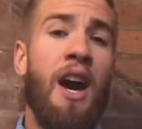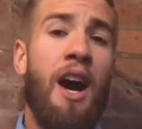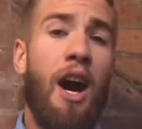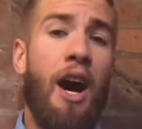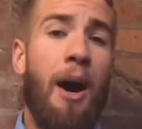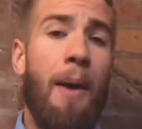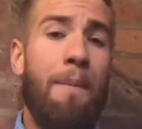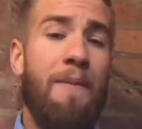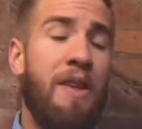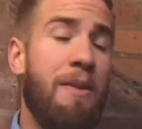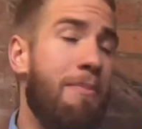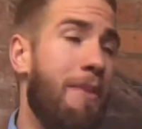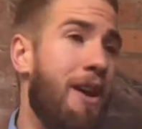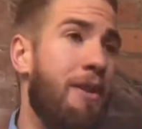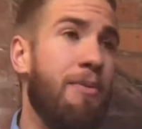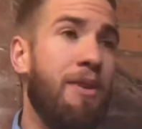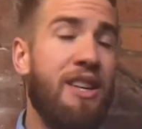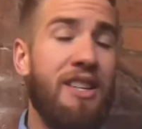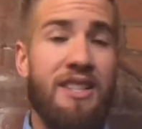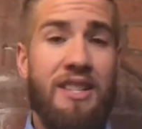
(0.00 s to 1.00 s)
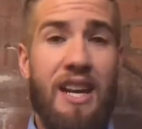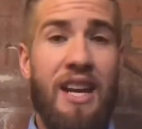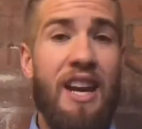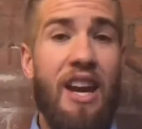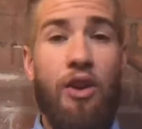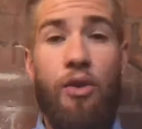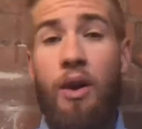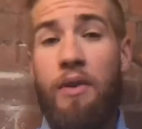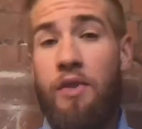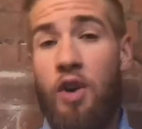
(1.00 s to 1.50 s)
And maybe it's, hey, I
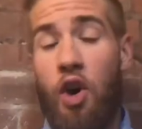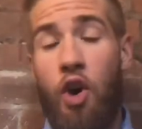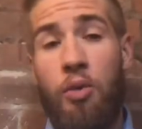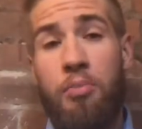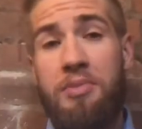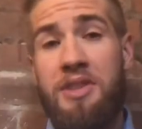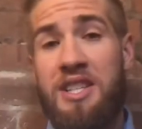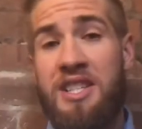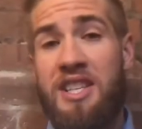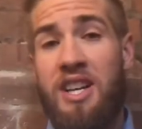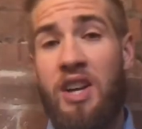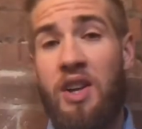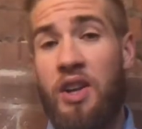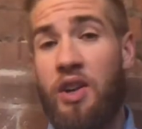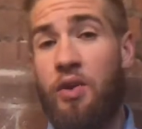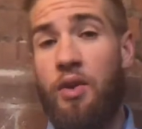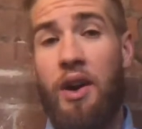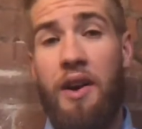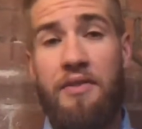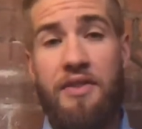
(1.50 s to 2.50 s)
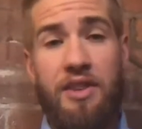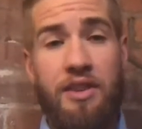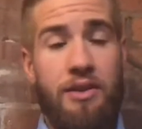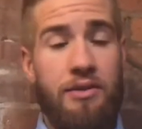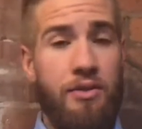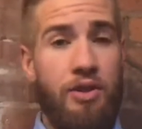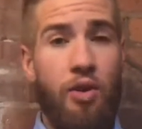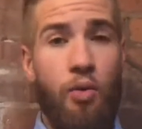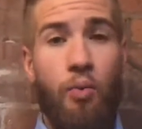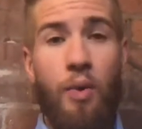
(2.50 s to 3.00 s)
don't have a home to sell. I don't have to,
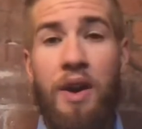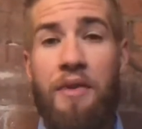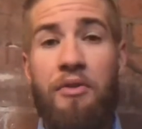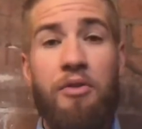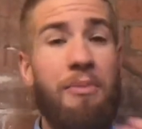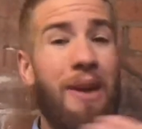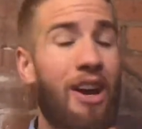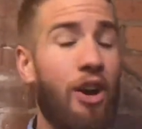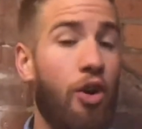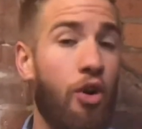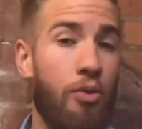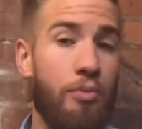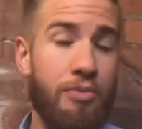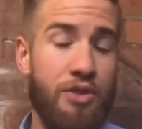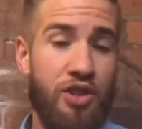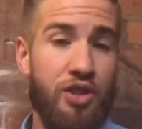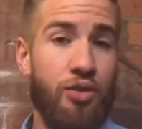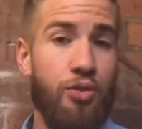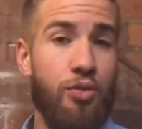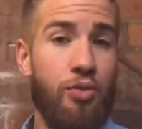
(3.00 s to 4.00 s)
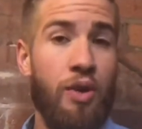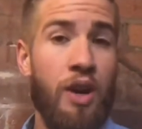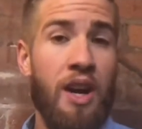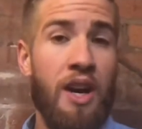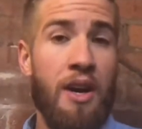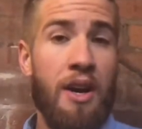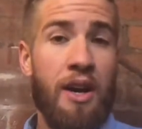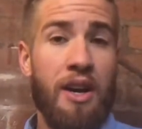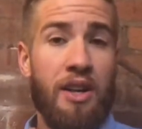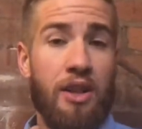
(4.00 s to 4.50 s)
wait for my home to
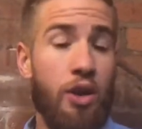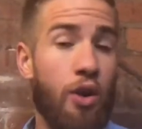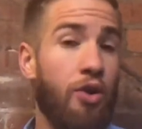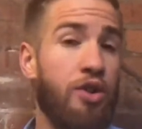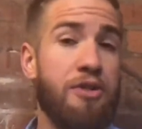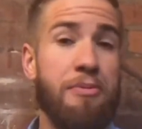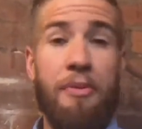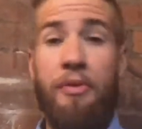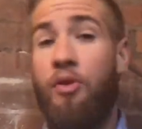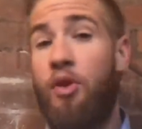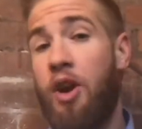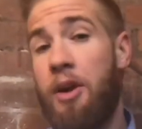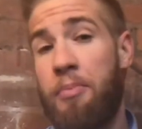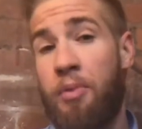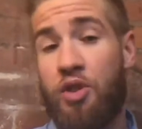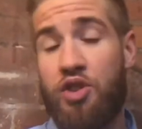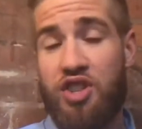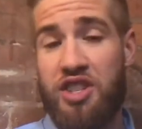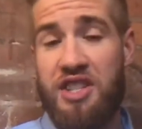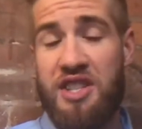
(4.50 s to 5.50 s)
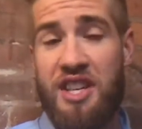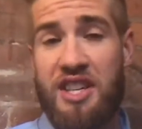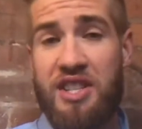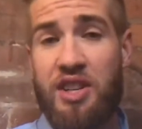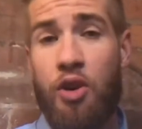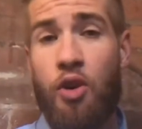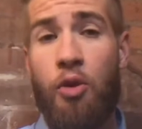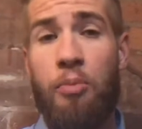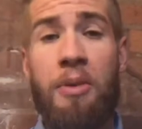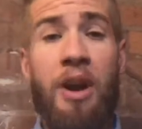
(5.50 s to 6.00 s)
close before I purchase this
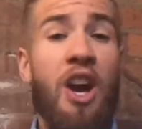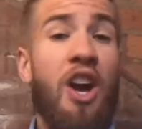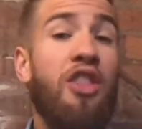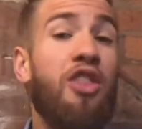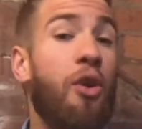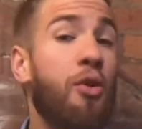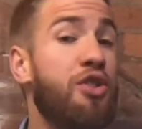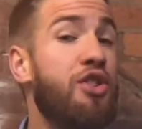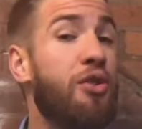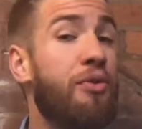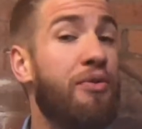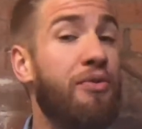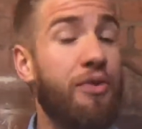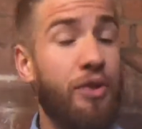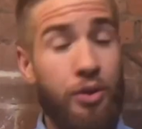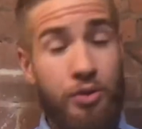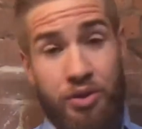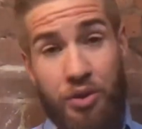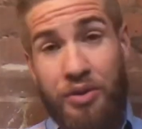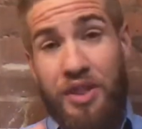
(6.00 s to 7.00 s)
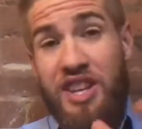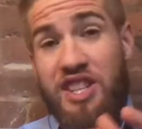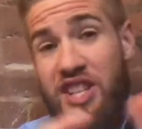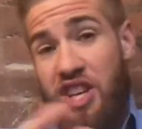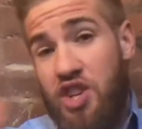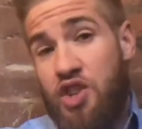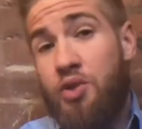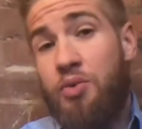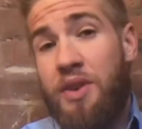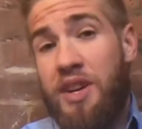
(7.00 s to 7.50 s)
home. Those are things that
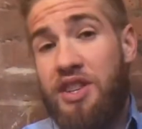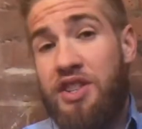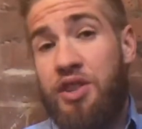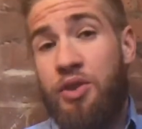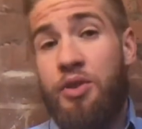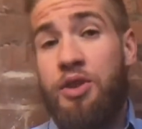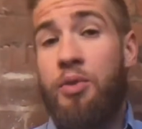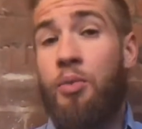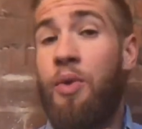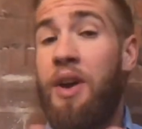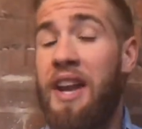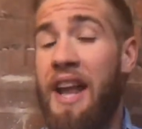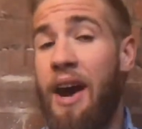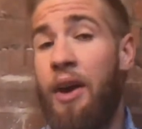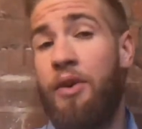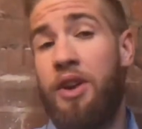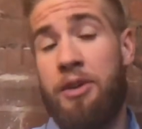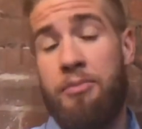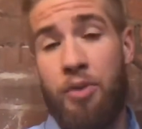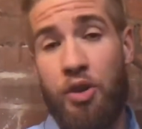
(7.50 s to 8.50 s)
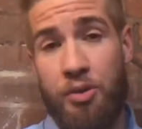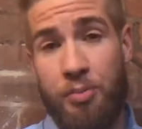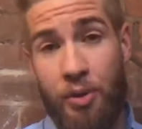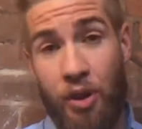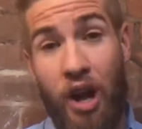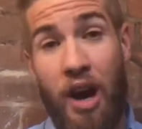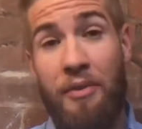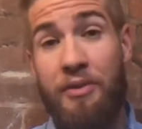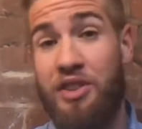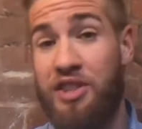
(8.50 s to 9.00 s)
you can do to win out in a multiple
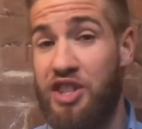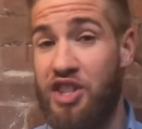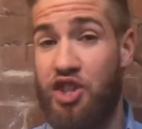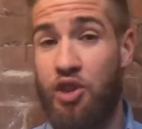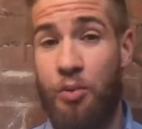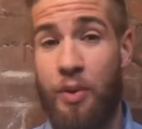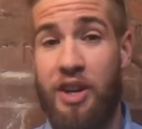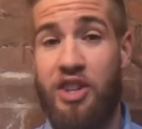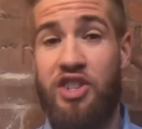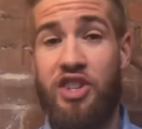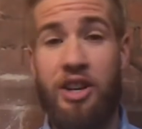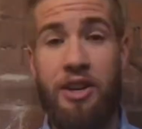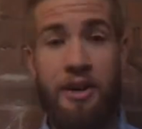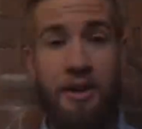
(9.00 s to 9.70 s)
offer situation.